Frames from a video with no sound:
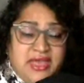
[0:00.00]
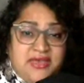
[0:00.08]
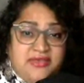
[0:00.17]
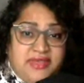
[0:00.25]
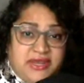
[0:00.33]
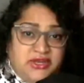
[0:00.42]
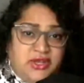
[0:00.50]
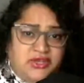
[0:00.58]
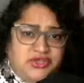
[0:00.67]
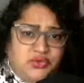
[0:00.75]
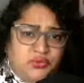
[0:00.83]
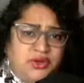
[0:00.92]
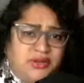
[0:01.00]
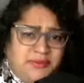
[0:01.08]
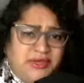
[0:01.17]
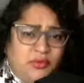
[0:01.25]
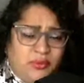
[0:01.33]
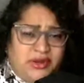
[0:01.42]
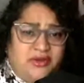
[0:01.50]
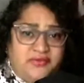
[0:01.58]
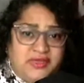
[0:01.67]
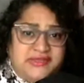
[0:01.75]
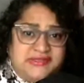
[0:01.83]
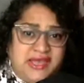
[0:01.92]
then you want to be aware of
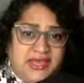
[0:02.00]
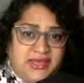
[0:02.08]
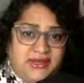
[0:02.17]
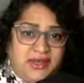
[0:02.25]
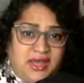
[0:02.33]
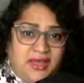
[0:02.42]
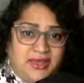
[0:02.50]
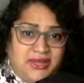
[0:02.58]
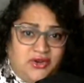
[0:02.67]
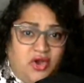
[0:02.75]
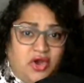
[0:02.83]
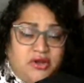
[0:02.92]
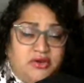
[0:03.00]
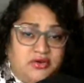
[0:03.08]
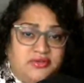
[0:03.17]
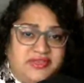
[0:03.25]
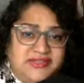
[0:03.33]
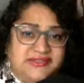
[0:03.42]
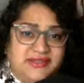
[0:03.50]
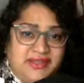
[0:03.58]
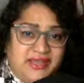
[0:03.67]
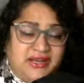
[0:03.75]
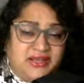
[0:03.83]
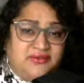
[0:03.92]
this and honor these
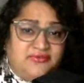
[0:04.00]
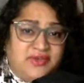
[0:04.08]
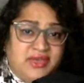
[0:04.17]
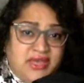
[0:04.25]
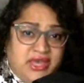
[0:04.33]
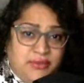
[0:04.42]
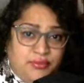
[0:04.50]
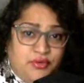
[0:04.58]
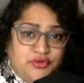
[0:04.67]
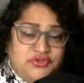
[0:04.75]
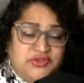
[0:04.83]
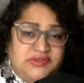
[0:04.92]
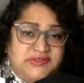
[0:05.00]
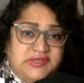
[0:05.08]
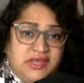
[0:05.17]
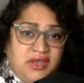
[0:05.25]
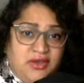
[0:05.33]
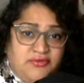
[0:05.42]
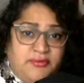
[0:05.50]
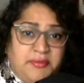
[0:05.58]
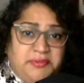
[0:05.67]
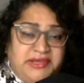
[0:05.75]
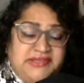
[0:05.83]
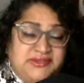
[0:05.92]
negative emotions from a
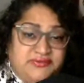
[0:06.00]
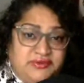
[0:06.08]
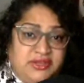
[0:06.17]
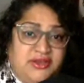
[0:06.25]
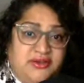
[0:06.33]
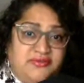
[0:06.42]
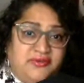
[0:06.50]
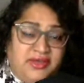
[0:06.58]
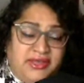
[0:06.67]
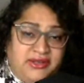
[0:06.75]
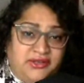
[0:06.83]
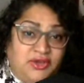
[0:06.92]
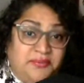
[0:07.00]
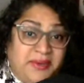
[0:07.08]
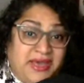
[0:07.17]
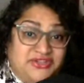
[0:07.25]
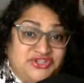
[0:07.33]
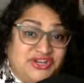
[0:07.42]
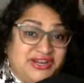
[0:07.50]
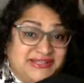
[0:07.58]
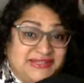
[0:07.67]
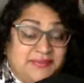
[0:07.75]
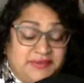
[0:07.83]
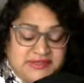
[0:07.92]
place of love and compassion and
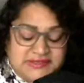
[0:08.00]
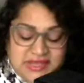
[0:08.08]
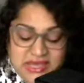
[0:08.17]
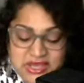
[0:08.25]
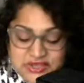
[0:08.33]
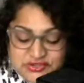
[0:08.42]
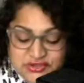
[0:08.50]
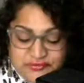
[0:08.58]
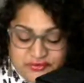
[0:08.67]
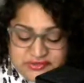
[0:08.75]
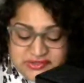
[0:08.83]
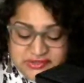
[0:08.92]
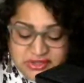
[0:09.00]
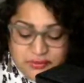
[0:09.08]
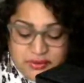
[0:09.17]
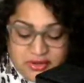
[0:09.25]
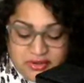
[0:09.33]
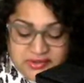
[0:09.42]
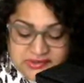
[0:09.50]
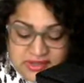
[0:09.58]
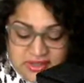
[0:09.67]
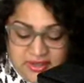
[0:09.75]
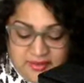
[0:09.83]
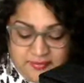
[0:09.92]
acceptance. So the first thing that you want
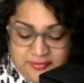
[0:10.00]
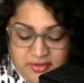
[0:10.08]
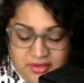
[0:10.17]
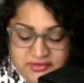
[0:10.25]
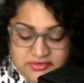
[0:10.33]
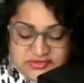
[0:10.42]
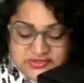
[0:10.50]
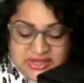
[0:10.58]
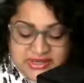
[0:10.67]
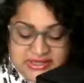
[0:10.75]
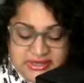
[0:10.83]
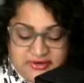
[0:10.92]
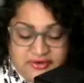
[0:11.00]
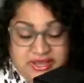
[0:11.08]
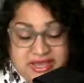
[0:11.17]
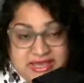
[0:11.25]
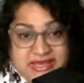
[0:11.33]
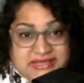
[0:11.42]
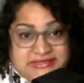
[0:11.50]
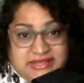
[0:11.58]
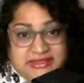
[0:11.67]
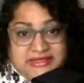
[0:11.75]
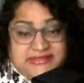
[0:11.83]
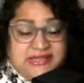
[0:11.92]
to understand here is
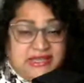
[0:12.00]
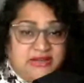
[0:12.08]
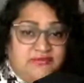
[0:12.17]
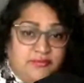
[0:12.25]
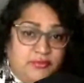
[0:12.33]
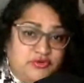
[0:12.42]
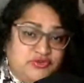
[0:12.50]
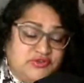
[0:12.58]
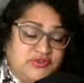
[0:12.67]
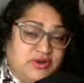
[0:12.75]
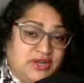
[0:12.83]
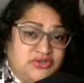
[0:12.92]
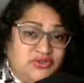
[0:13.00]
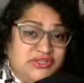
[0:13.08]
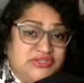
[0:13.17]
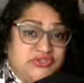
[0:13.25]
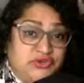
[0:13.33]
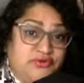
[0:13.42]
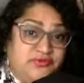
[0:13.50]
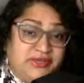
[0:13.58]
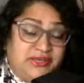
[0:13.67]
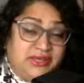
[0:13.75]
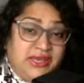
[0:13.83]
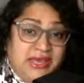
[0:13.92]
that these negative emotions are actually
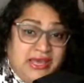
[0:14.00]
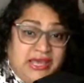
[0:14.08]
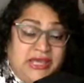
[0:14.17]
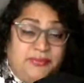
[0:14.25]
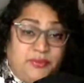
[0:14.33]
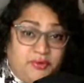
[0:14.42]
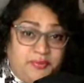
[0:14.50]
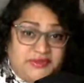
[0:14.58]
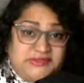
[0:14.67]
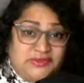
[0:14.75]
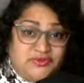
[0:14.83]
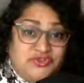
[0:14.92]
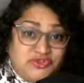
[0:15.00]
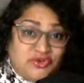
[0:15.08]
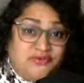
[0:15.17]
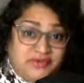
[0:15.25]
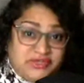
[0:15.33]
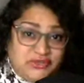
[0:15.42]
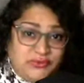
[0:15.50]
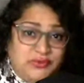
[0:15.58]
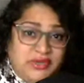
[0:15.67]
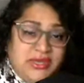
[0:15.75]
serving a purpose. They're serving you.